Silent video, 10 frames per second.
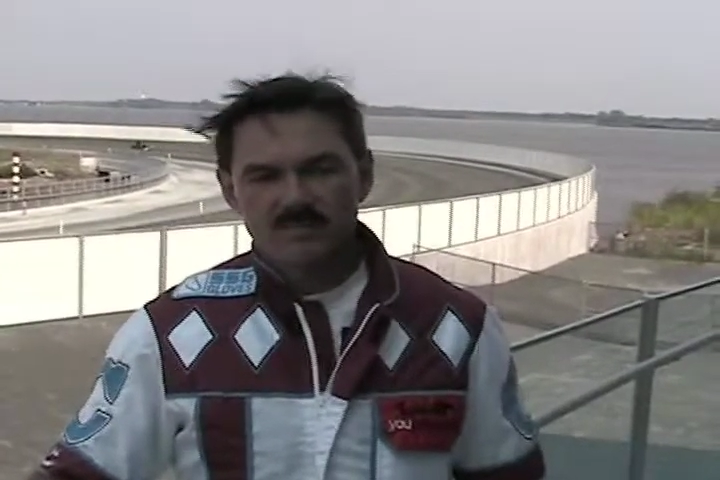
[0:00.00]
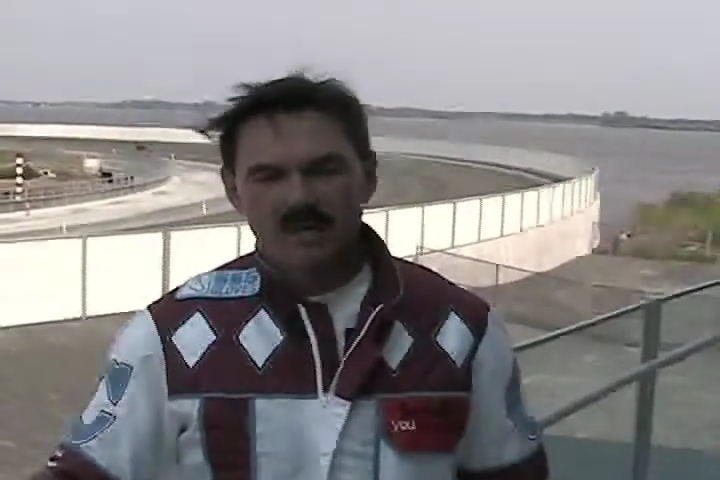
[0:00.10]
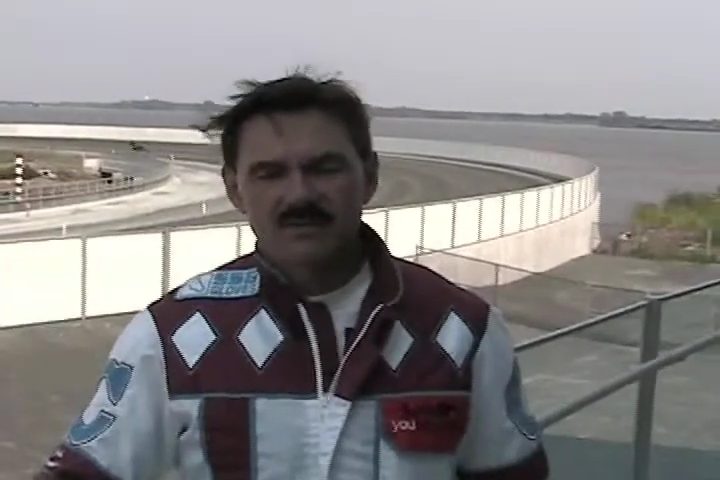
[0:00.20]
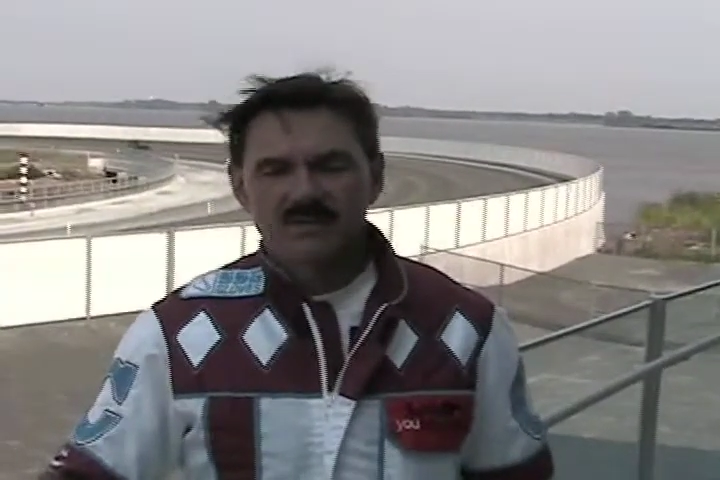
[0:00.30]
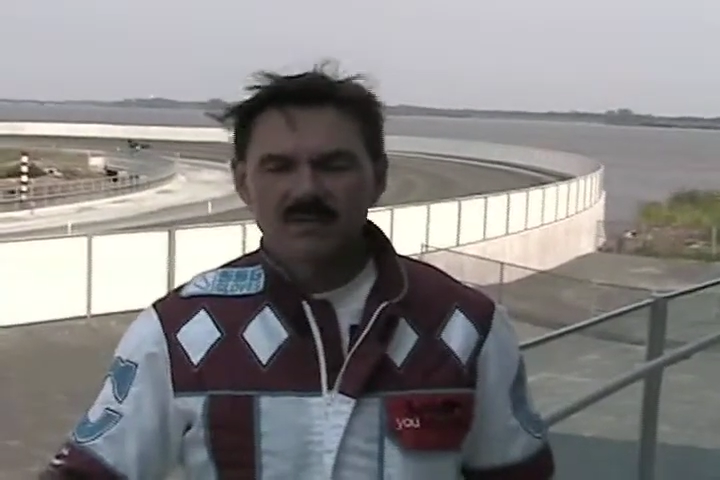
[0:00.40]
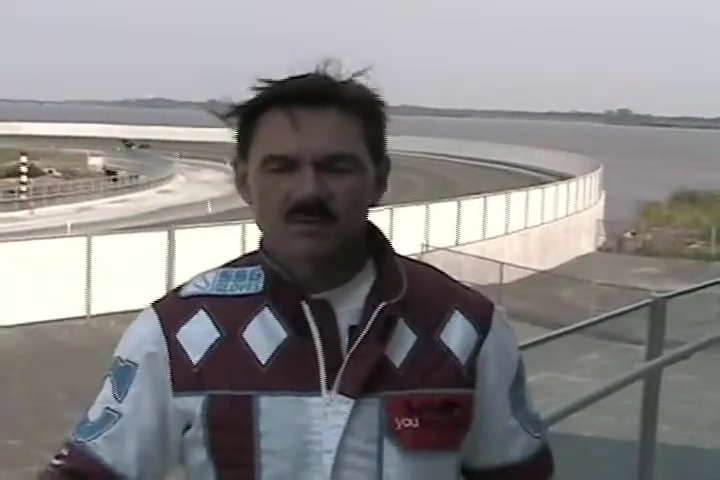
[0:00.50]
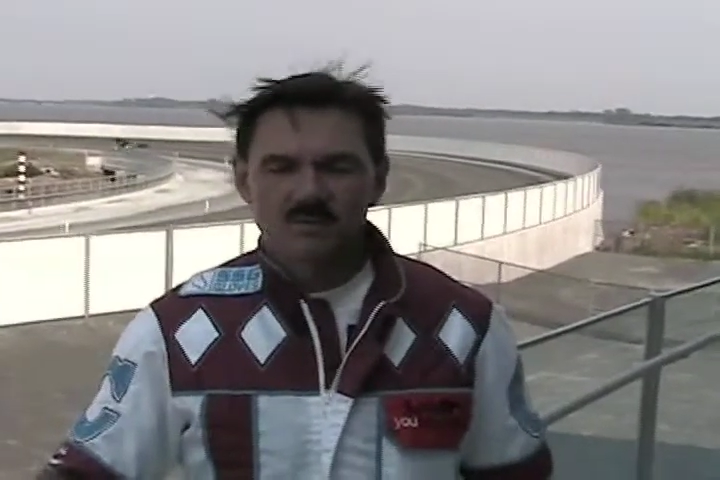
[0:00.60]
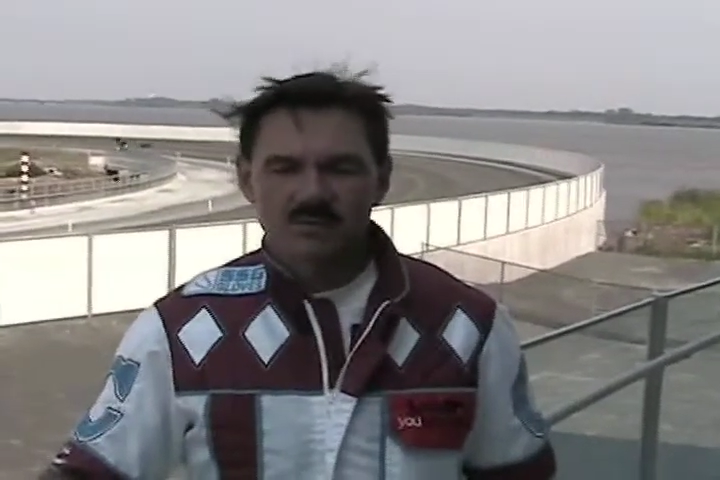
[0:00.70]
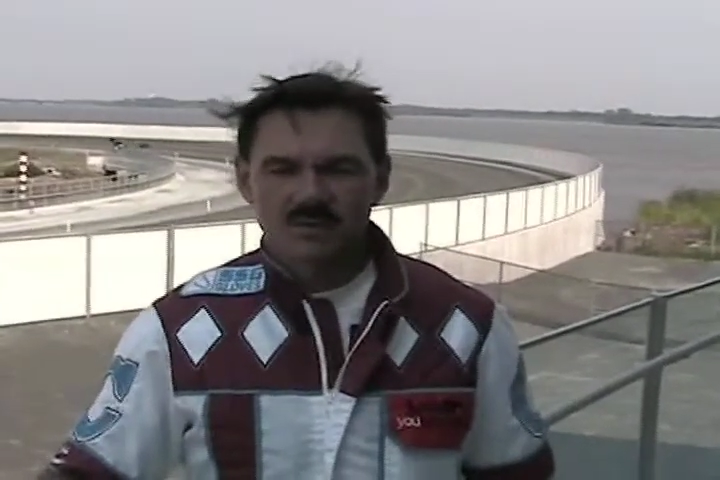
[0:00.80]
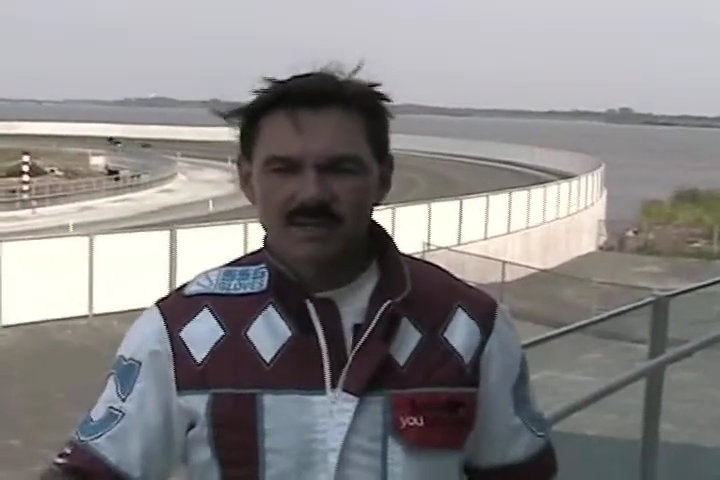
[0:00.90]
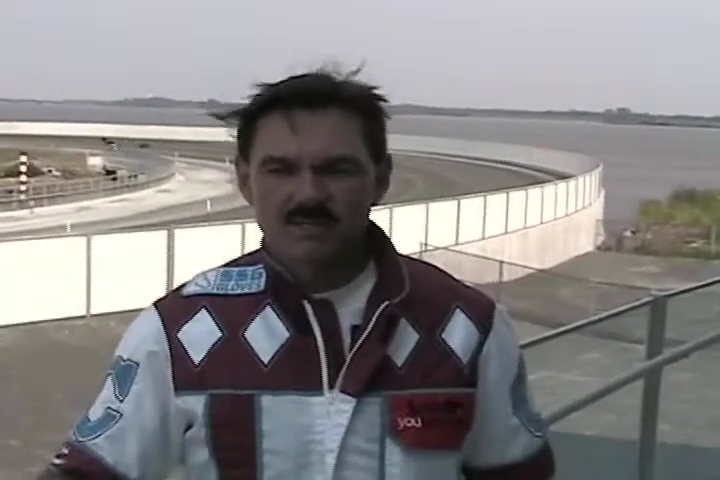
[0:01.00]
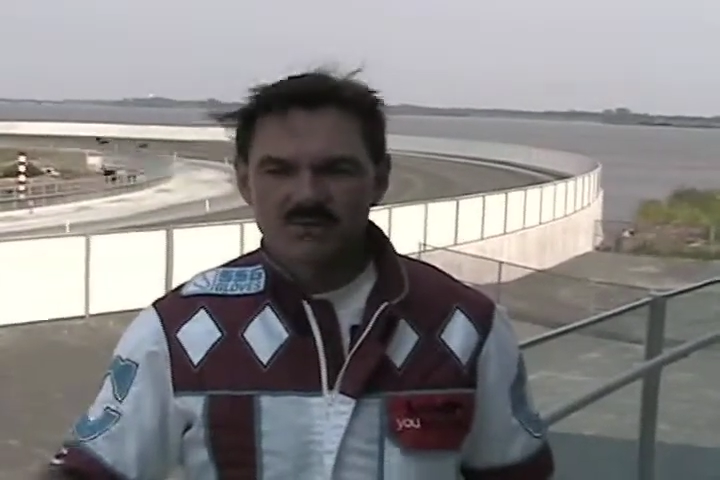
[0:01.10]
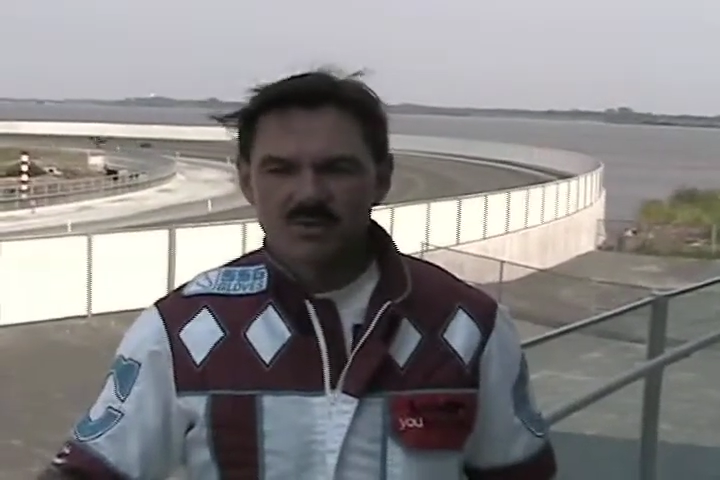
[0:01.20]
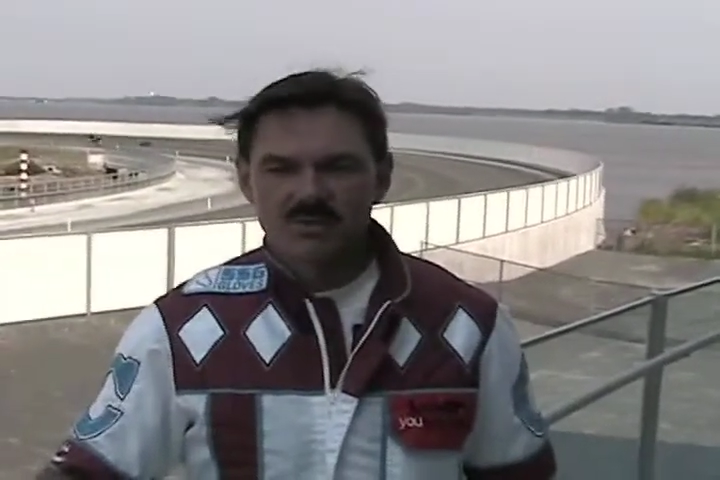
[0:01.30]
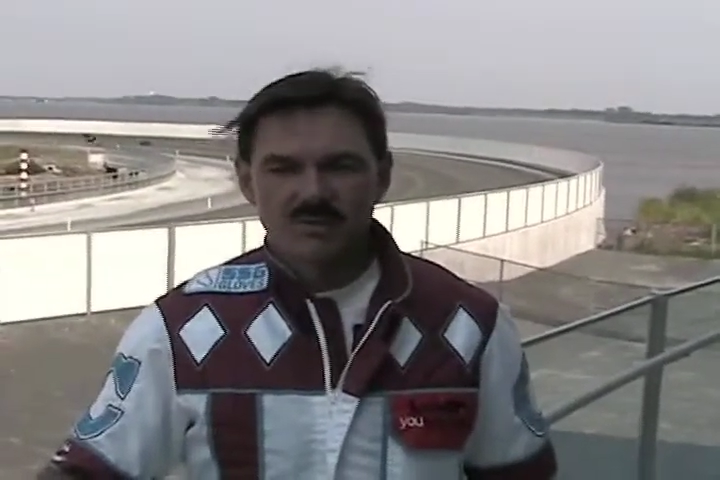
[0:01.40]
but I think that the tracks that
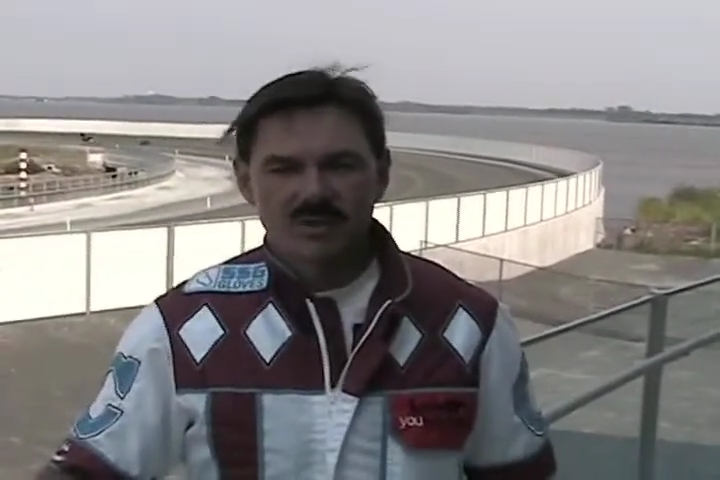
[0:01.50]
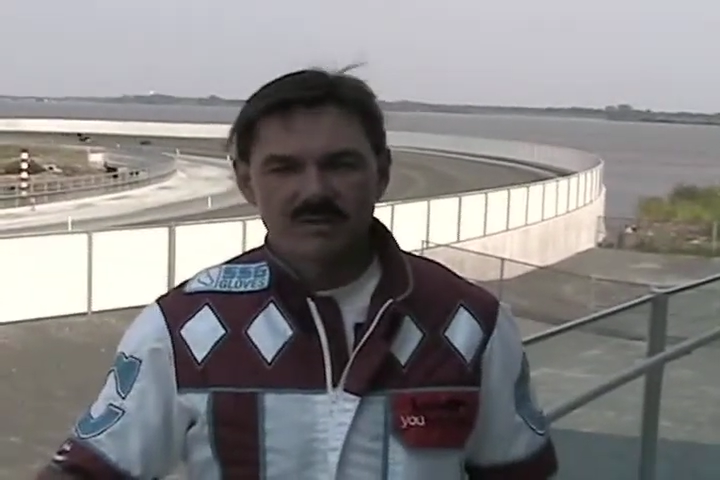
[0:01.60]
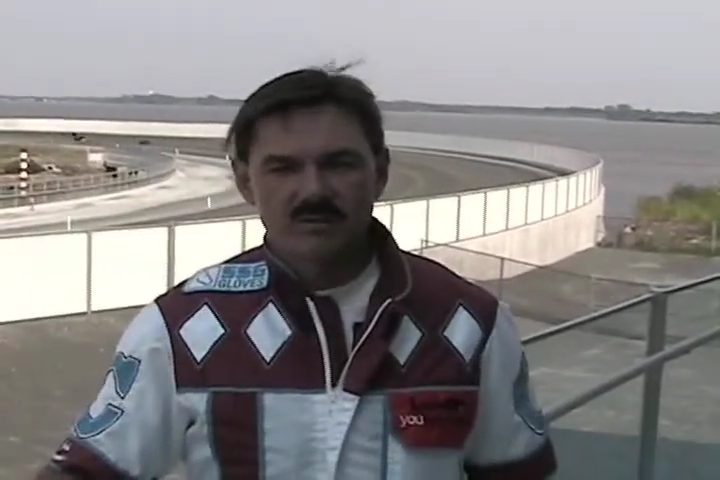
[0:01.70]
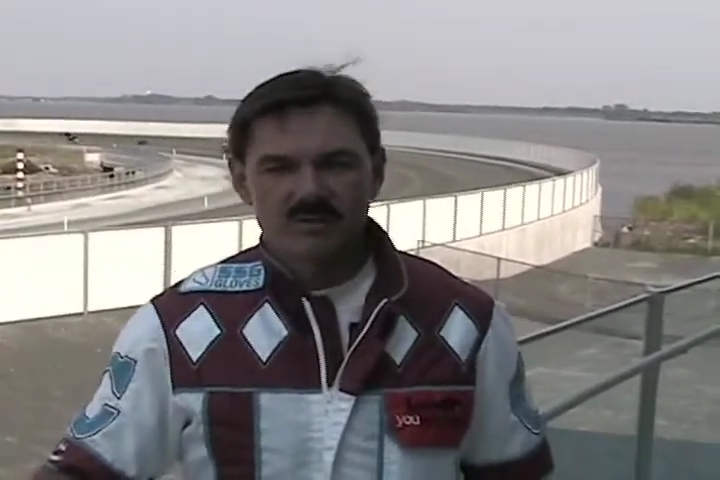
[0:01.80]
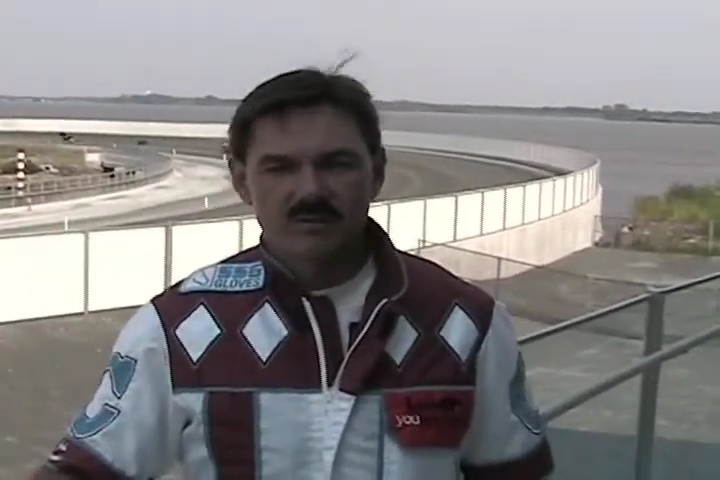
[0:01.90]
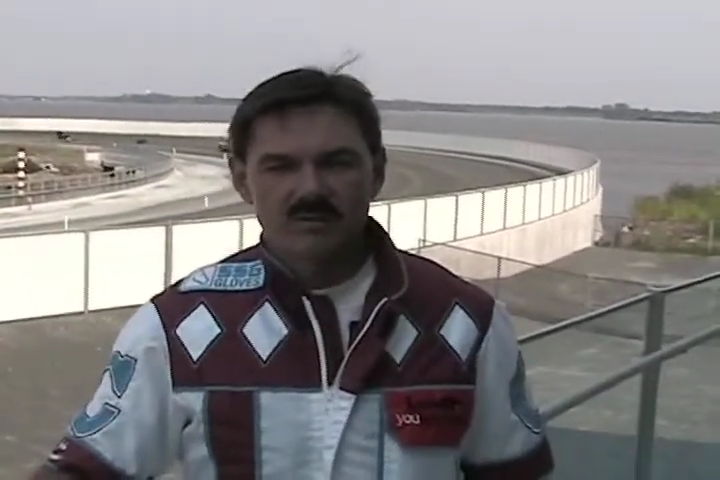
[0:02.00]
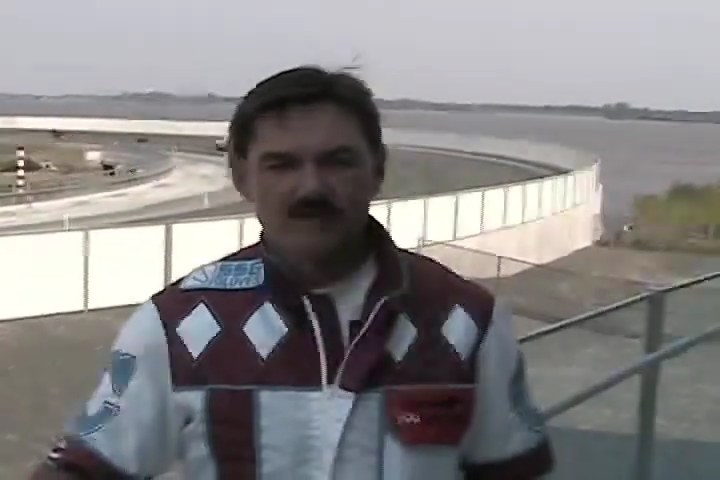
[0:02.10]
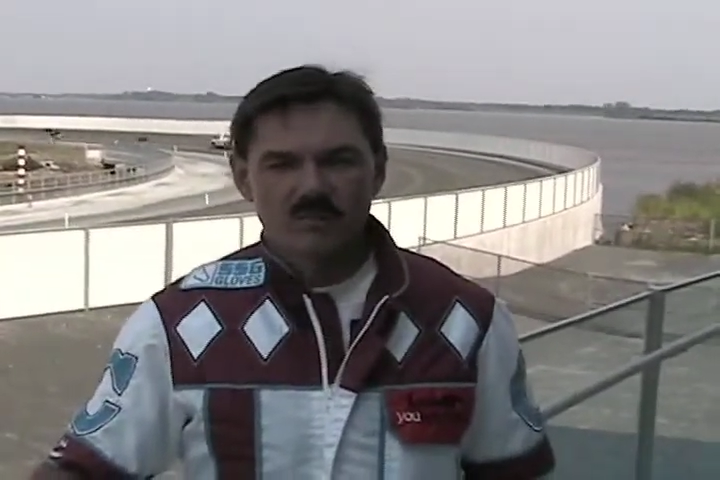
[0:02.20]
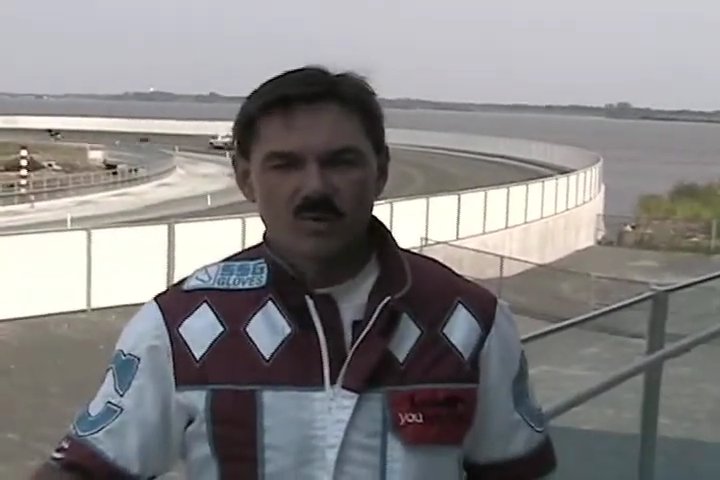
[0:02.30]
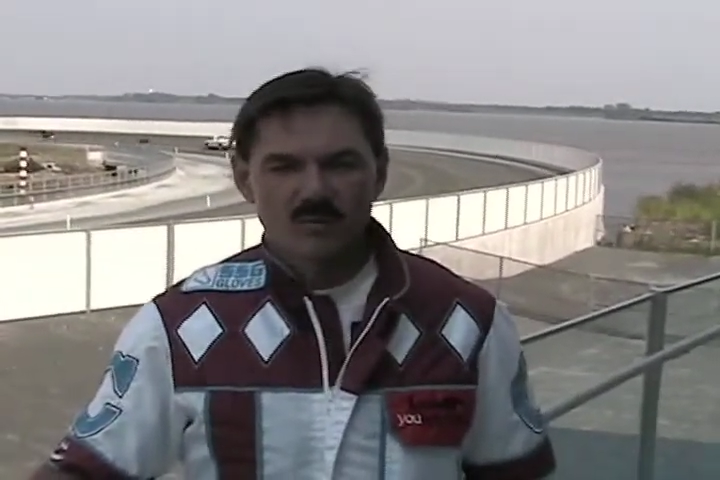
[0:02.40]
do survive are going to be more